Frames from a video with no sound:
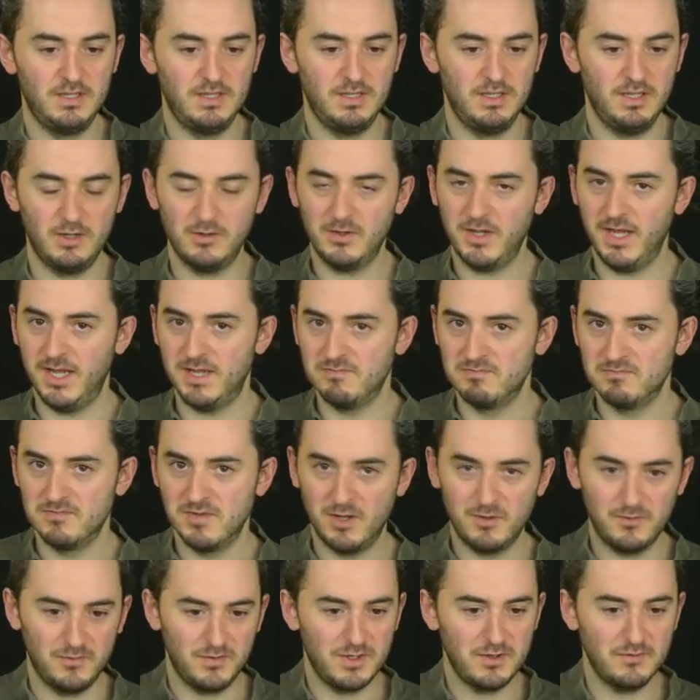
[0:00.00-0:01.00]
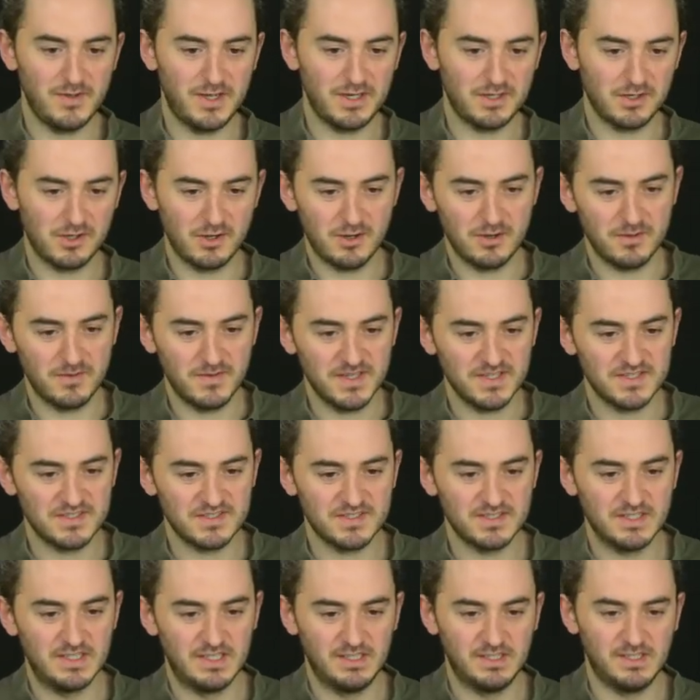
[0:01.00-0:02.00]
Okay, hopefully you've had a go at
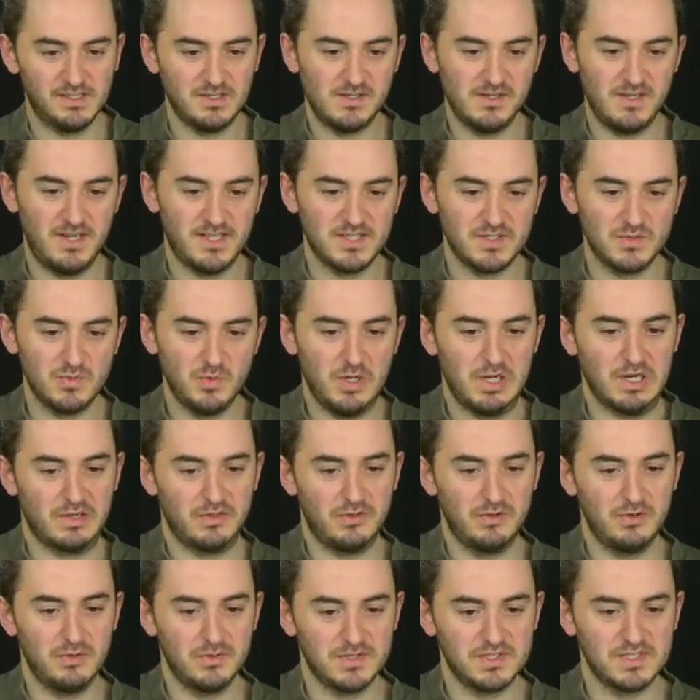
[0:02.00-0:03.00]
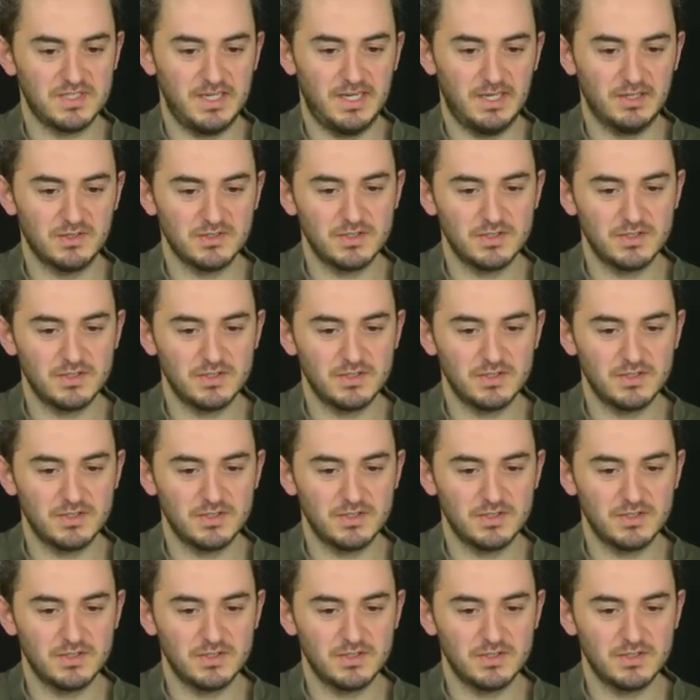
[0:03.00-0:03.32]
this. Let's work through this now.